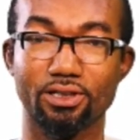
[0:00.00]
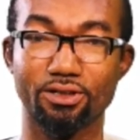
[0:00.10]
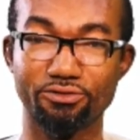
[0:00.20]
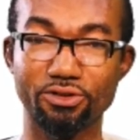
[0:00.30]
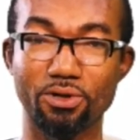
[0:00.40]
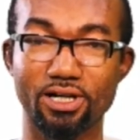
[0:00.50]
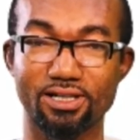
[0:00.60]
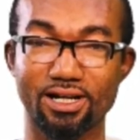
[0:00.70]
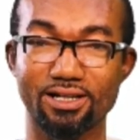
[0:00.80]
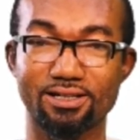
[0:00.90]
Viewers,
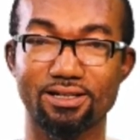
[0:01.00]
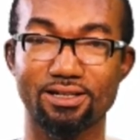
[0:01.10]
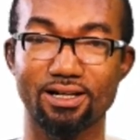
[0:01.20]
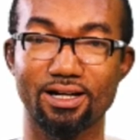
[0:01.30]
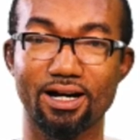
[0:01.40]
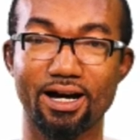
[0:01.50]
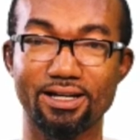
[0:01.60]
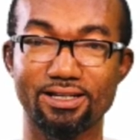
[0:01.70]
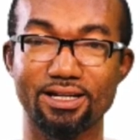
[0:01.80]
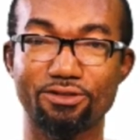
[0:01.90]
as I
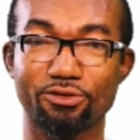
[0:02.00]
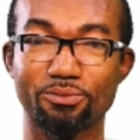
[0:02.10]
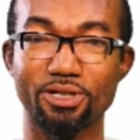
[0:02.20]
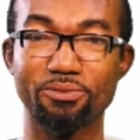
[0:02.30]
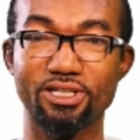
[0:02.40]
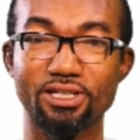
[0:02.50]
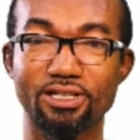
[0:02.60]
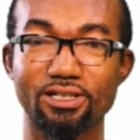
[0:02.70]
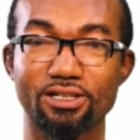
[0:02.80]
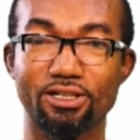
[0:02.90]
said from the
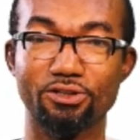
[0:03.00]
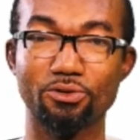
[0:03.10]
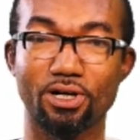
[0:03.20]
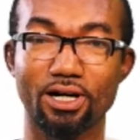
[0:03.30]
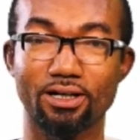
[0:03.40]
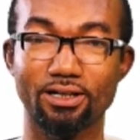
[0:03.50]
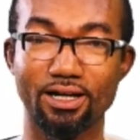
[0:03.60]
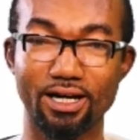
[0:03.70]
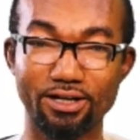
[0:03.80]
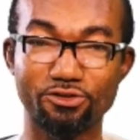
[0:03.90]
beginning, you can
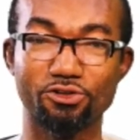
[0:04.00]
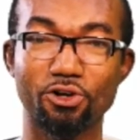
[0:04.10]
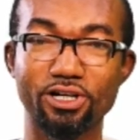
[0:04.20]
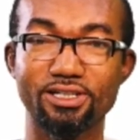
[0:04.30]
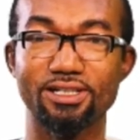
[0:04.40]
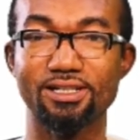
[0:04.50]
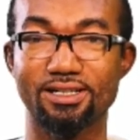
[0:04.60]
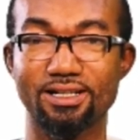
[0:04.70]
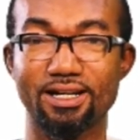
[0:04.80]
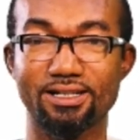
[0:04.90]
enjoy
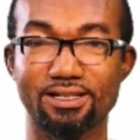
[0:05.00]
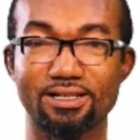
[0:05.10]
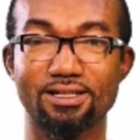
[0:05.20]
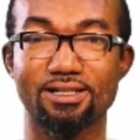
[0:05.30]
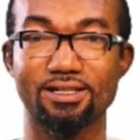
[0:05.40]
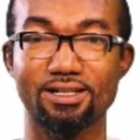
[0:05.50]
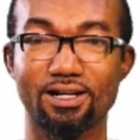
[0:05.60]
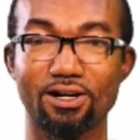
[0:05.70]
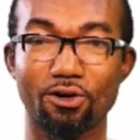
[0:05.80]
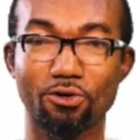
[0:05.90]
these lessons
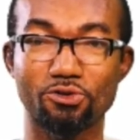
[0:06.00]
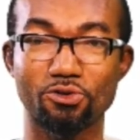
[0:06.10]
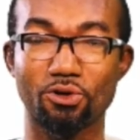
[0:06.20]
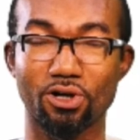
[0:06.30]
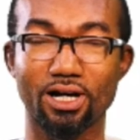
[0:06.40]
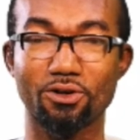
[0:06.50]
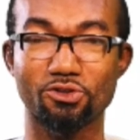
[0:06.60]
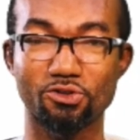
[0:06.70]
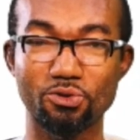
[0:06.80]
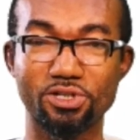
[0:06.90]
also on our
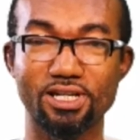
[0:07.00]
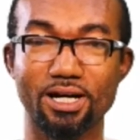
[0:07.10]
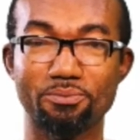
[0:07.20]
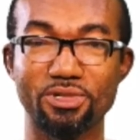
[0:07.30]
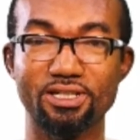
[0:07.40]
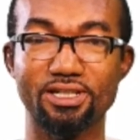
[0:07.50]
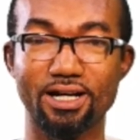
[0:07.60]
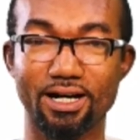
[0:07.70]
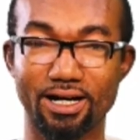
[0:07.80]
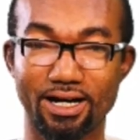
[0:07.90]
social
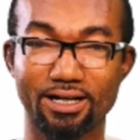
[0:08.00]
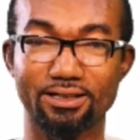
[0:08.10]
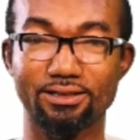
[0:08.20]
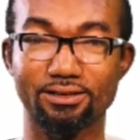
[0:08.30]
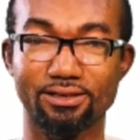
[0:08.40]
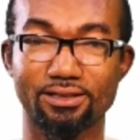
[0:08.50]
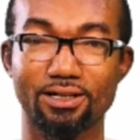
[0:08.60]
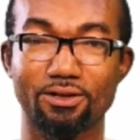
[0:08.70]
media handles.